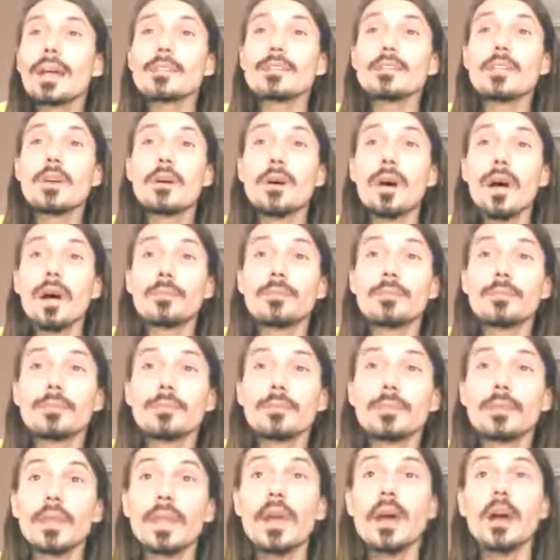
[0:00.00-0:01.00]
So
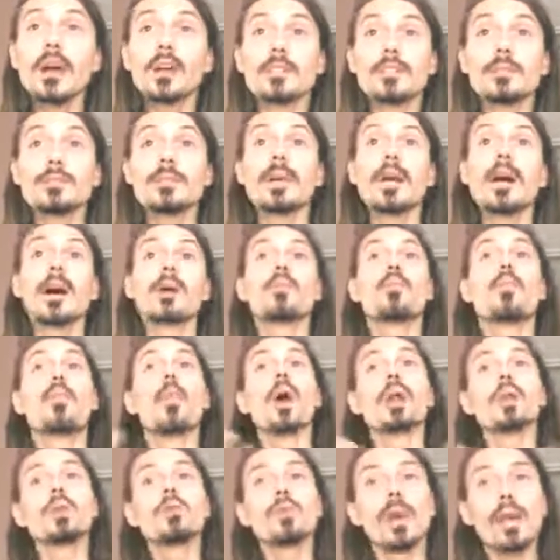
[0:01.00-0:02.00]
they are to become
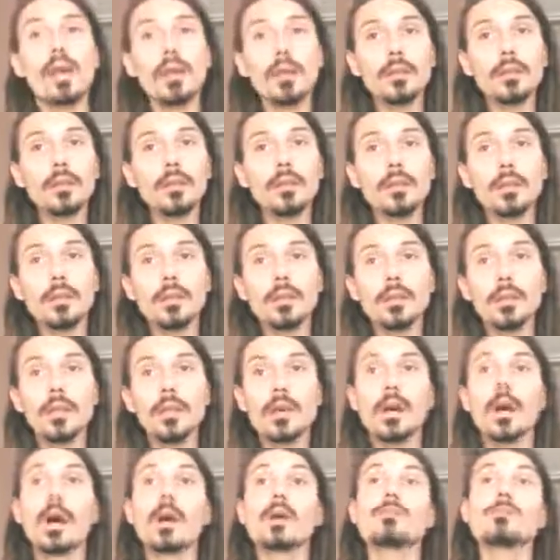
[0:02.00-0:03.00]
one with,
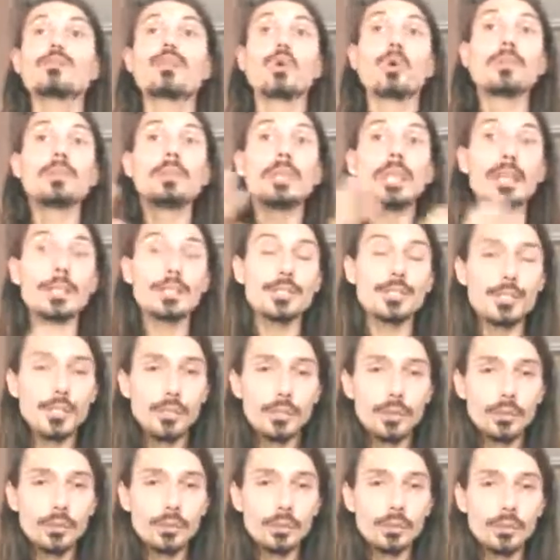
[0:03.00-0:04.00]
absorb
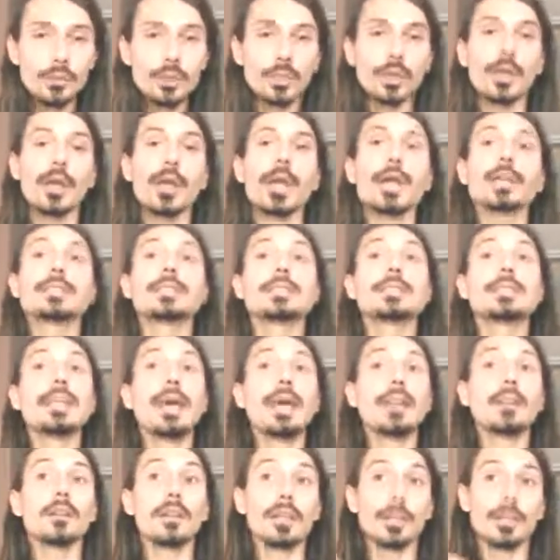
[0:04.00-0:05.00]
into, and
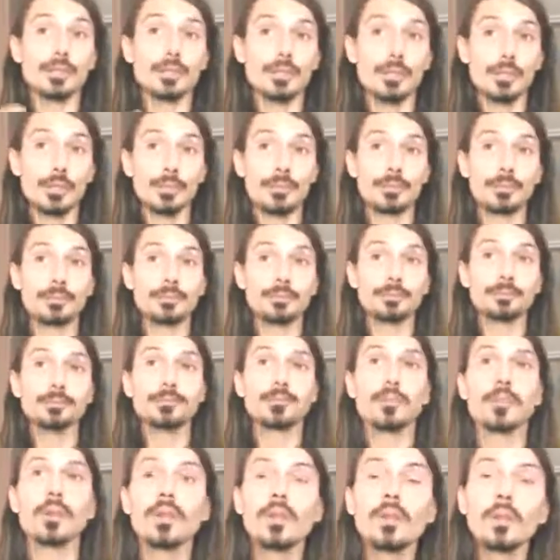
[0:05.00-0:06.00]
settle into.
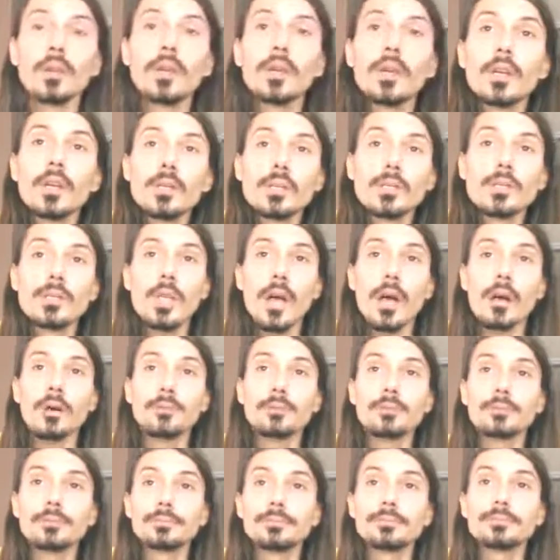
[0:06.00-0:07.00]
So,
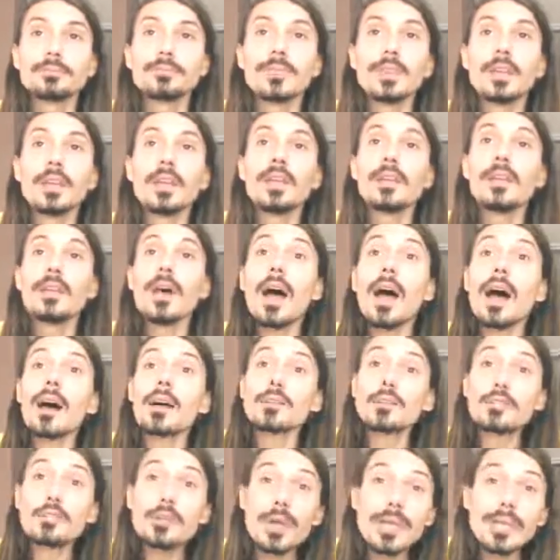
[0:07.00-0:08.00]

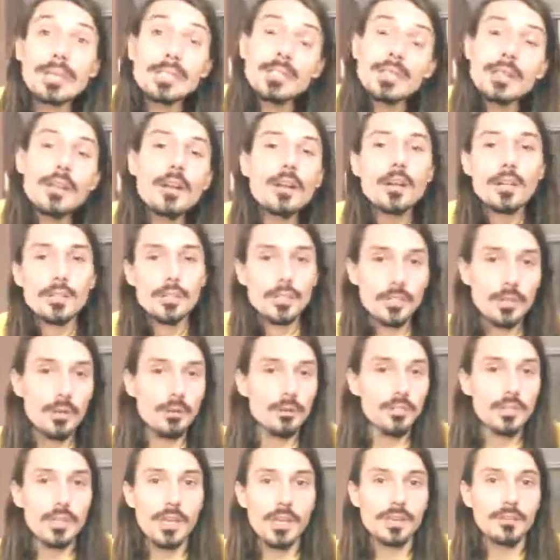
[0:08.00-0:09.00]
traits that are
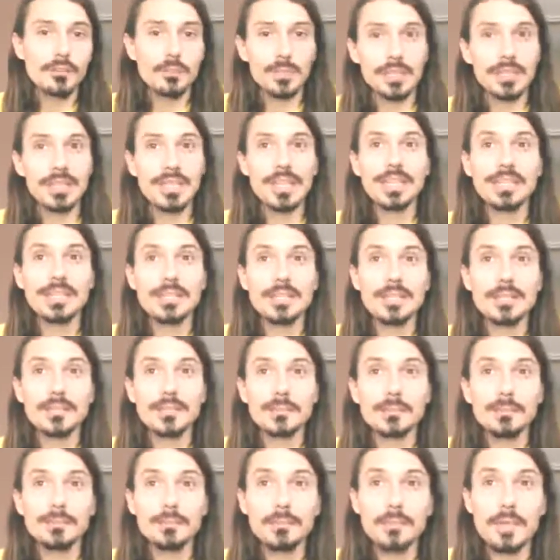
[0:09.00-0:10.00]
associated with this
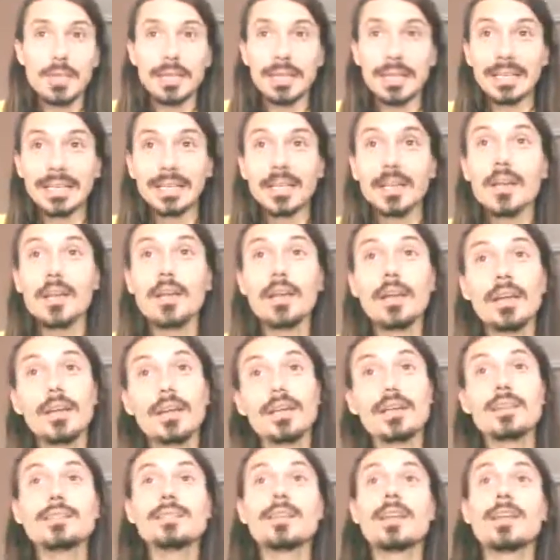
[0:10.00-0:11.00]
meaning
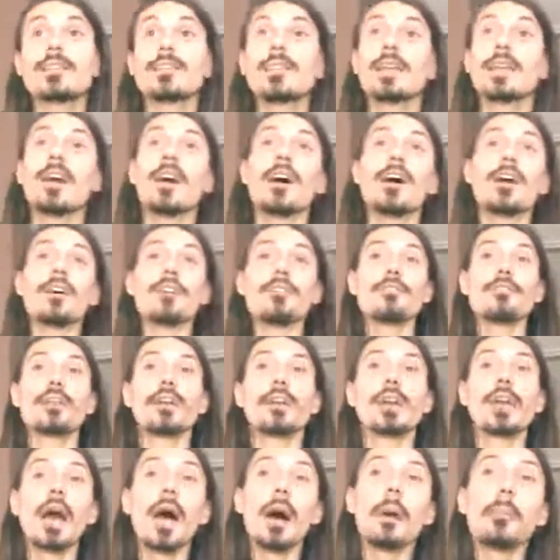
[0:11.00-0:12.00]
is that they are
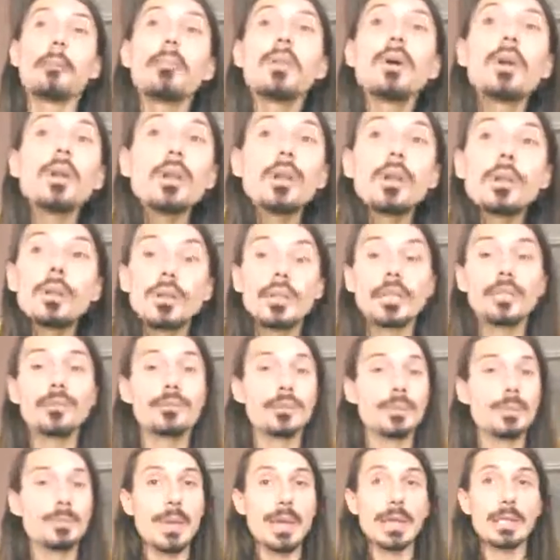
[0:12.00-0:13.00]
very humble in
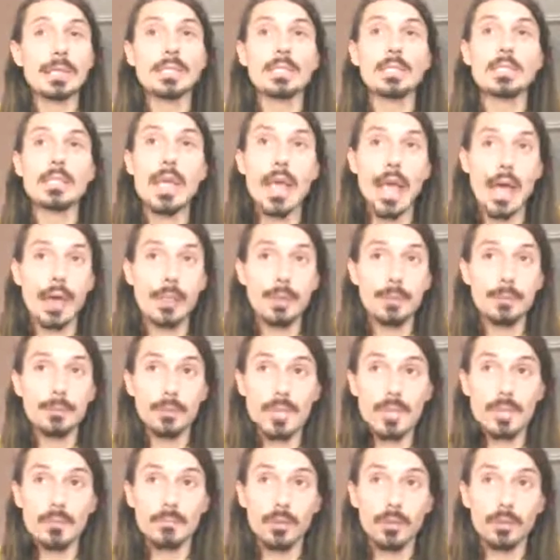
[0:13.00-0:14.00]
respect to other
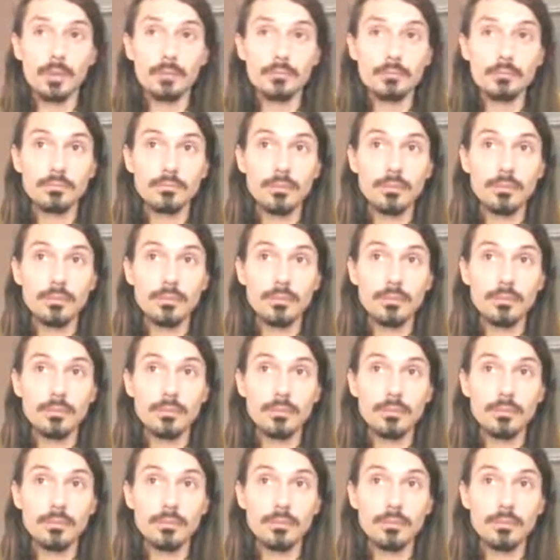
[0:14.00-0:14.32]
people